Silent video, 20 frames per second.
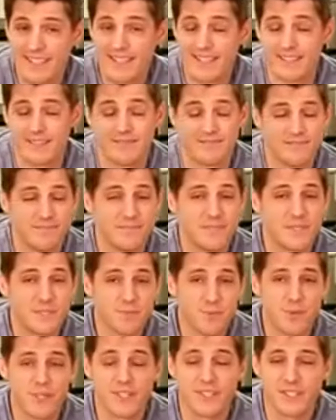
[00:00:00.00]
it. It's
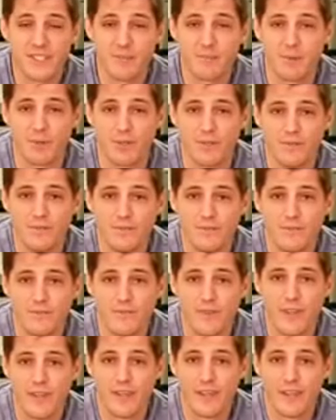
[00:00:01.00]
pretty simple.
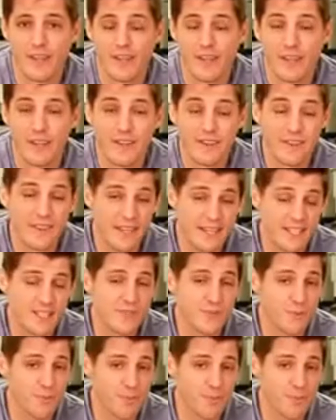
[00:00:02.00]
Thanks for